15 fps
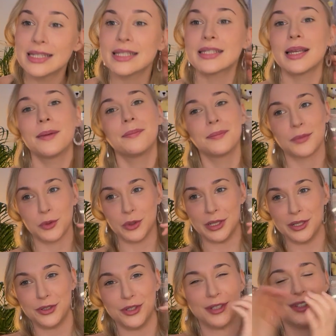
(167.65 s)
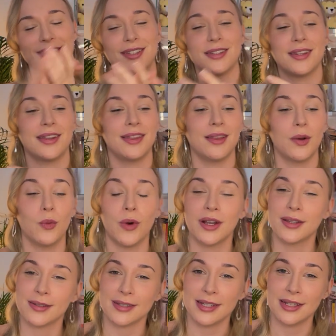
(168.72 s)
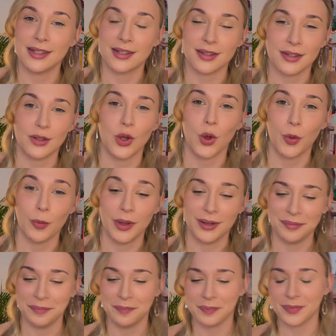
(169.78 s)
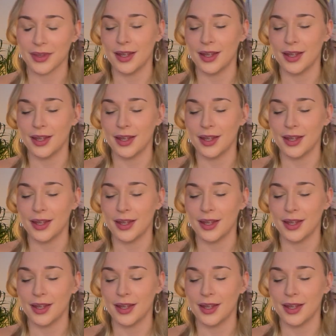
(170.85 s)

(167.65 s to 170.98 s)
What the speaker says: some traditions, one sneeze is an omen.